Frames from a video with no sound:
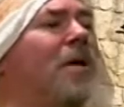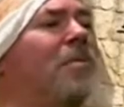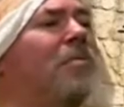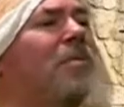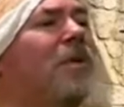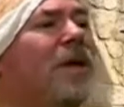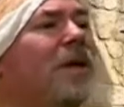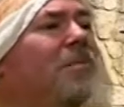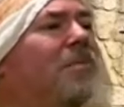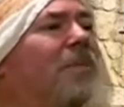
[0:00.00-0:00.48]

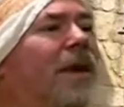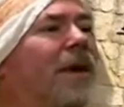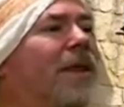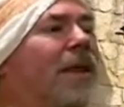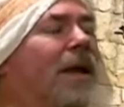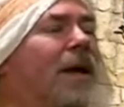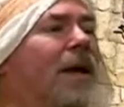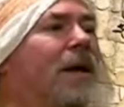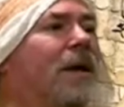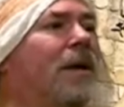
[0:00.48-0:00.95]
mean by
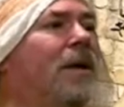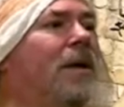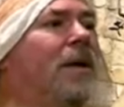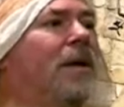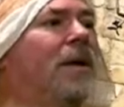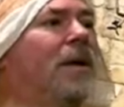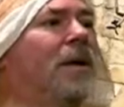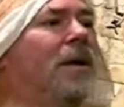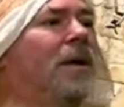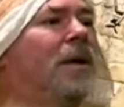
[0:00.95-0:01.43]
that?
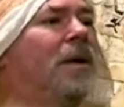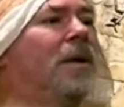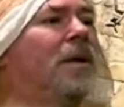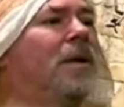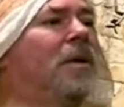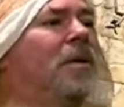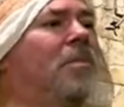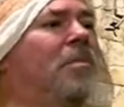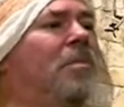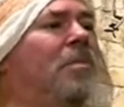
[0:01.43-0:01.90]

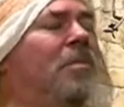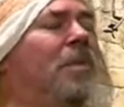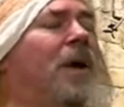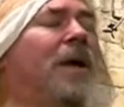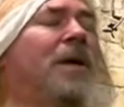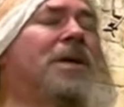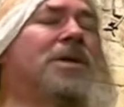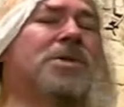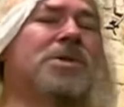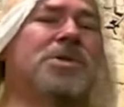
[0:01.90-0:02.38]
By
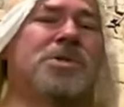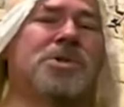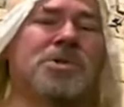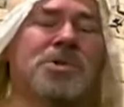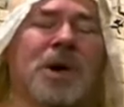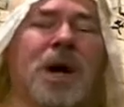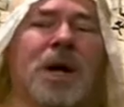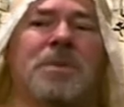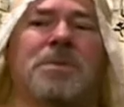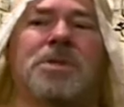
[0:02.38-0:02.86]
his
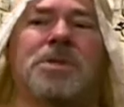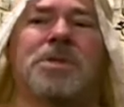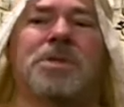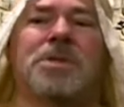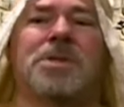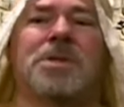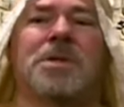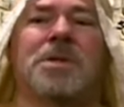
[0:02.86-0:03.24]
stripes,